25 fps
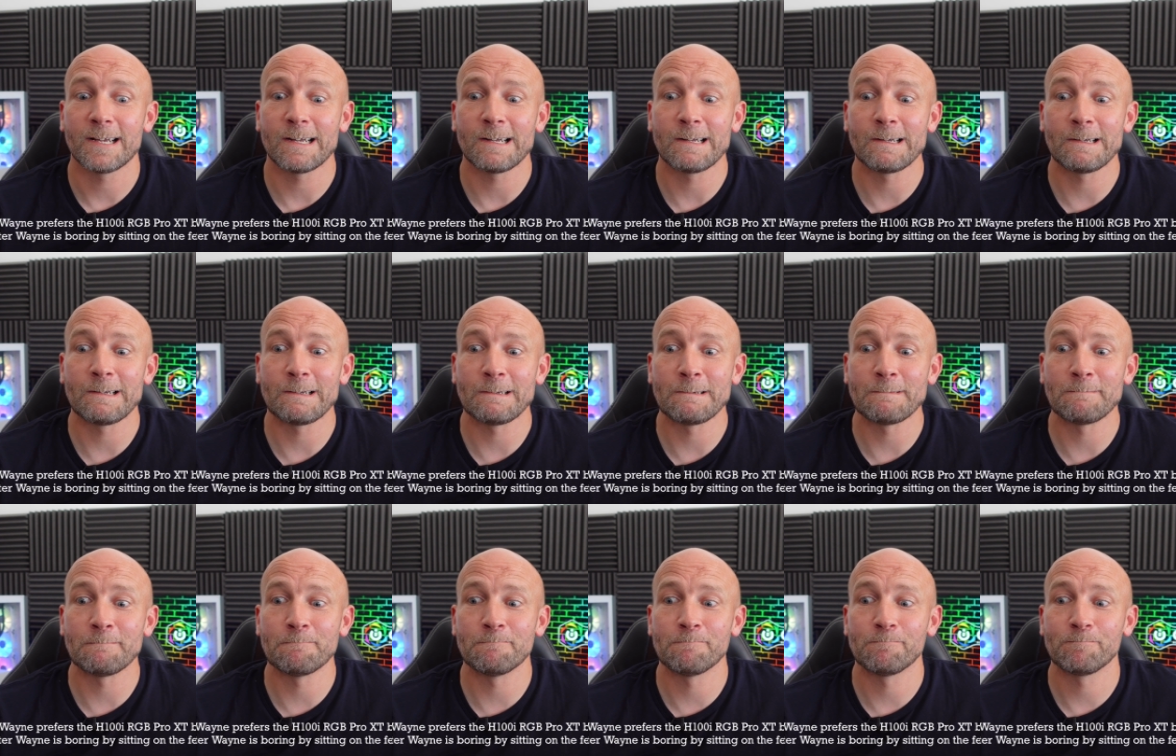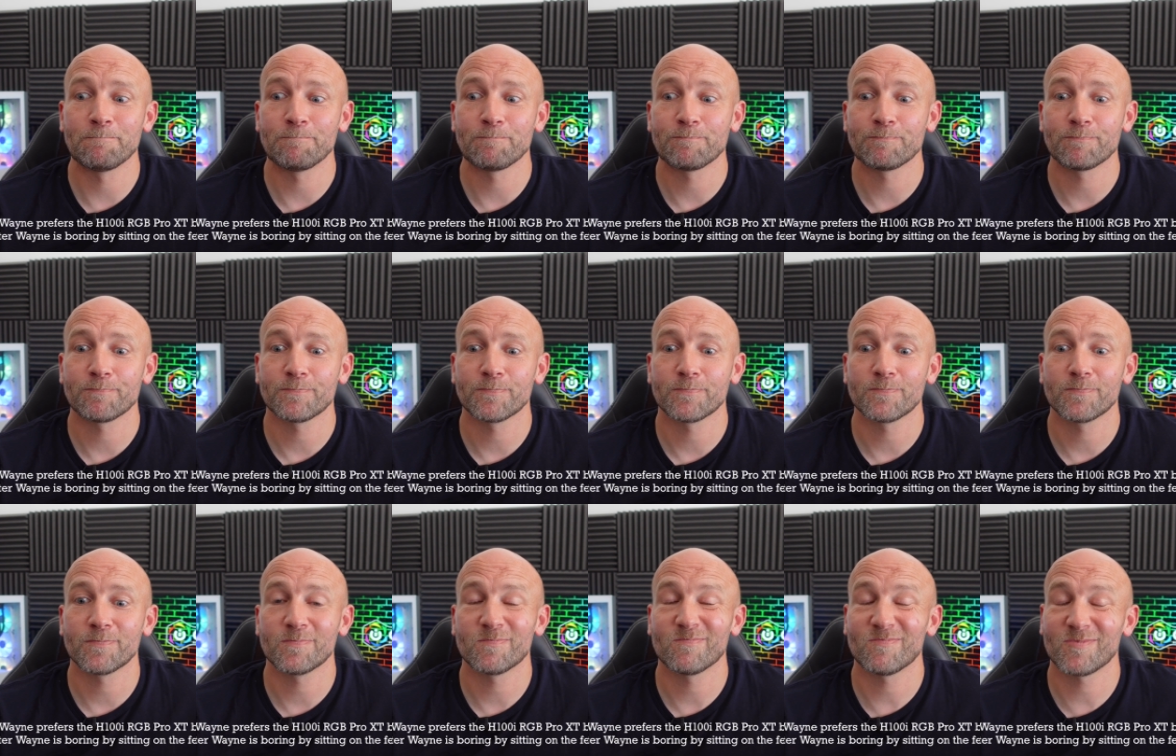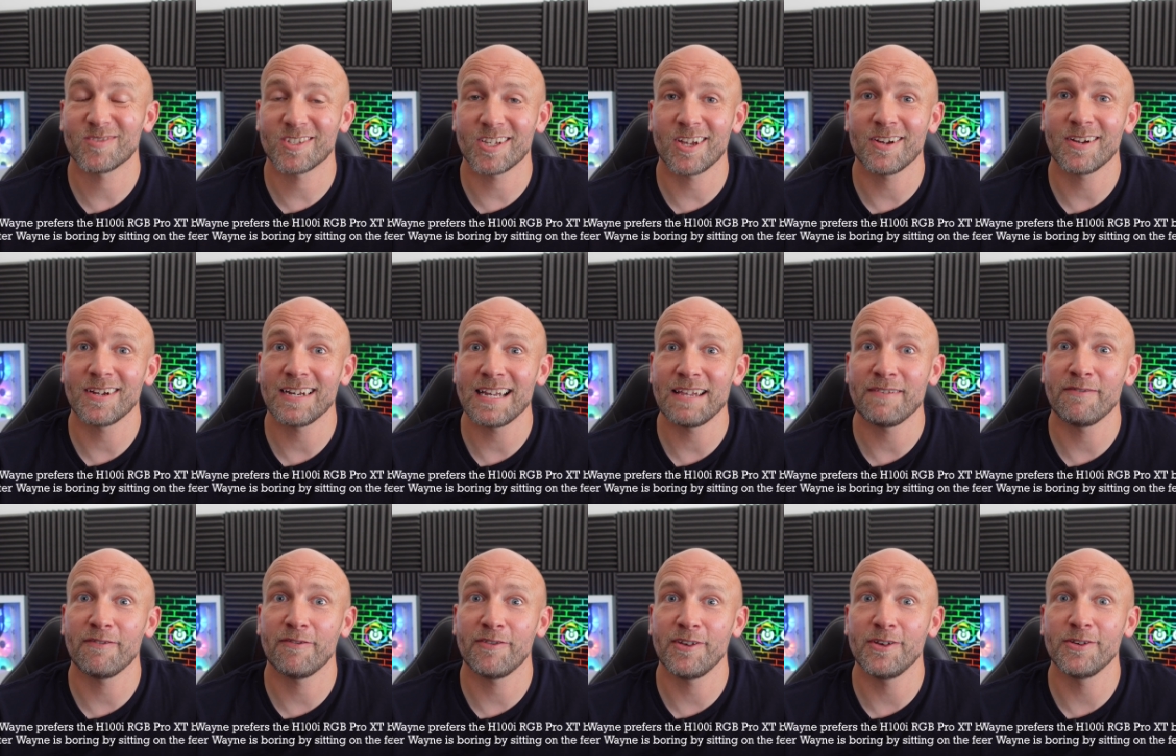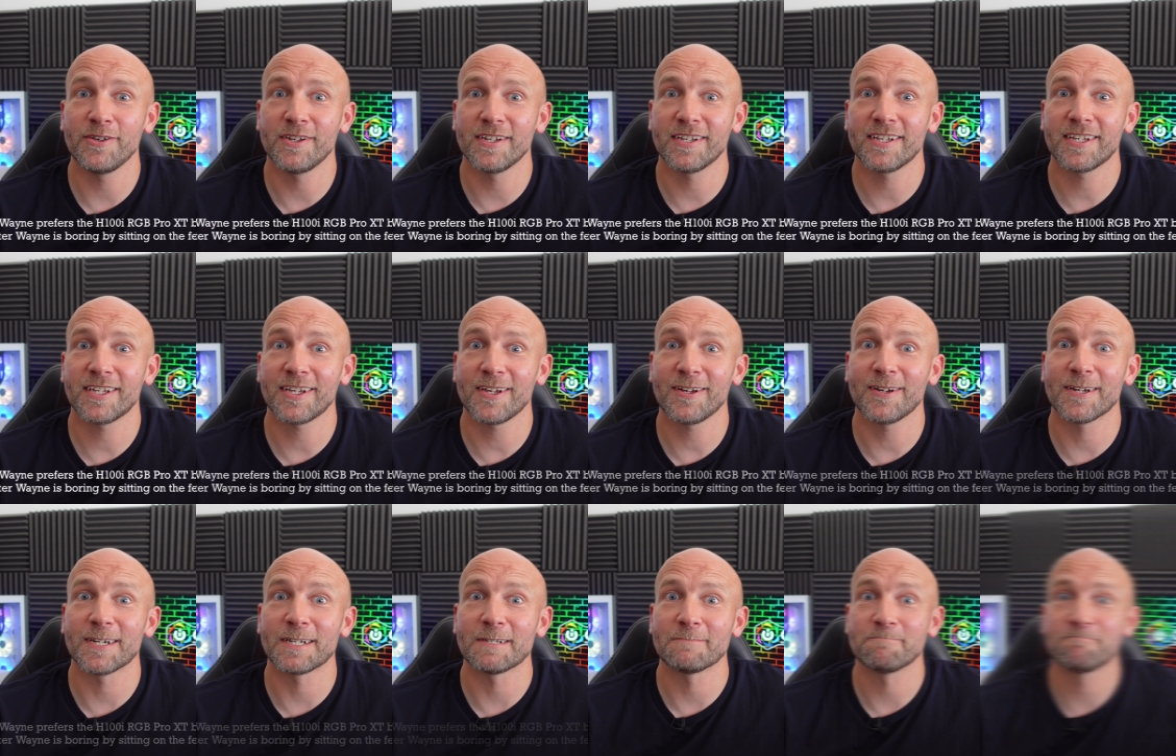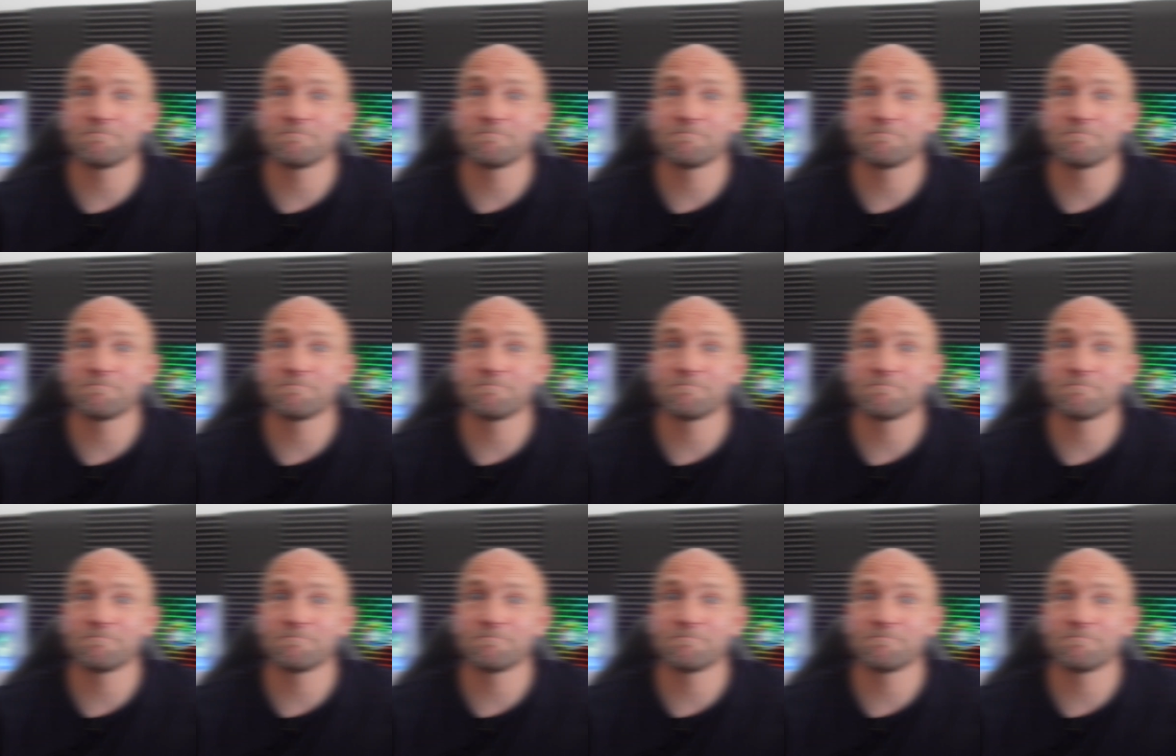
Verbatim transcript: um, so I'm going to leave it for you to decide.